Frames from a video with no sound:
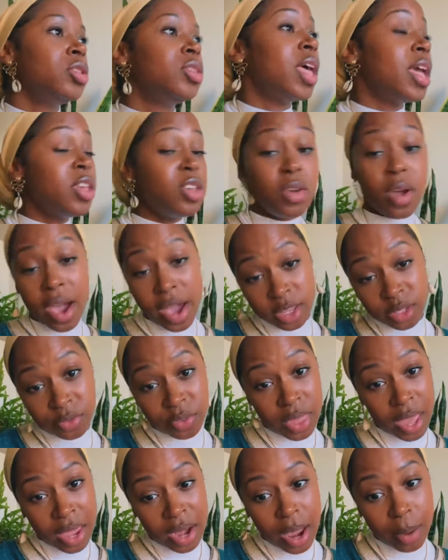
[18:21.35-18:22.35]
Thank you guys
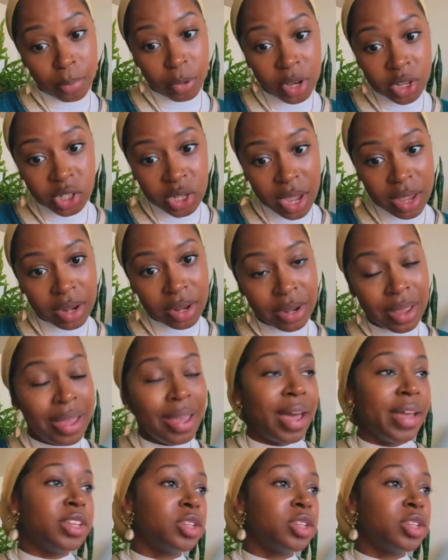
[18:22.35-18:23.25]
for that. I appreciate it.